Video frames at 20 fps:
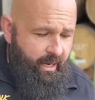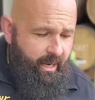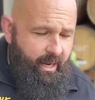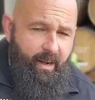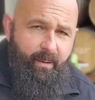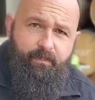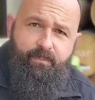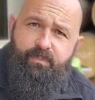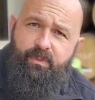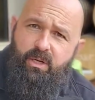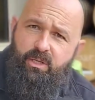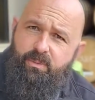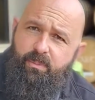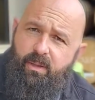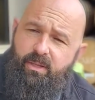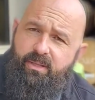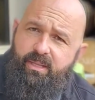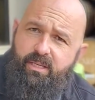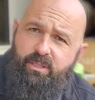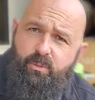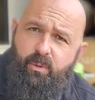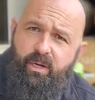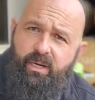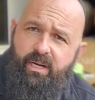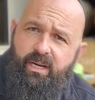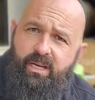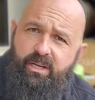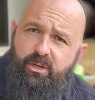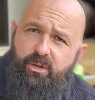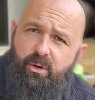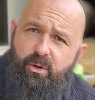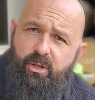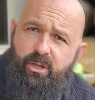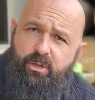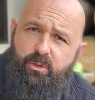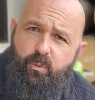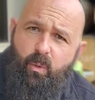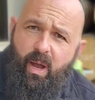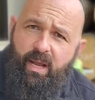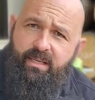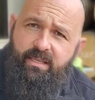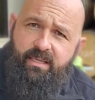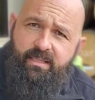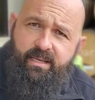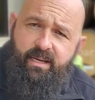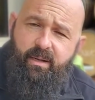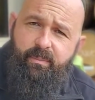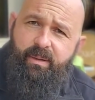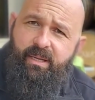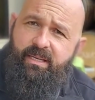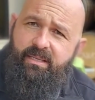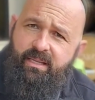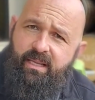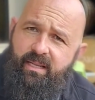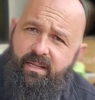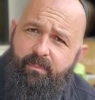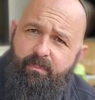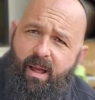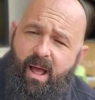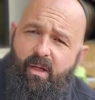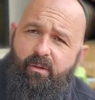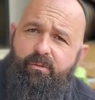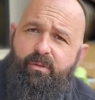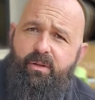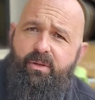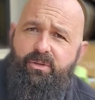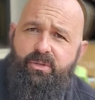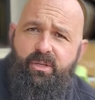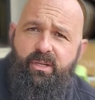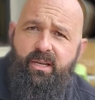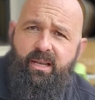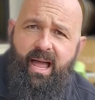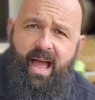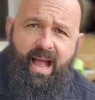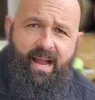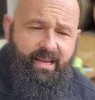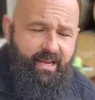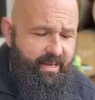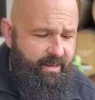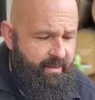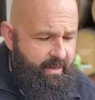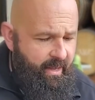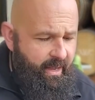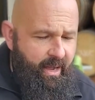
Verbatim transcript: Um, there's some other things we're gonna need to do to this wine still because I think the mouthfeel is a little lacking.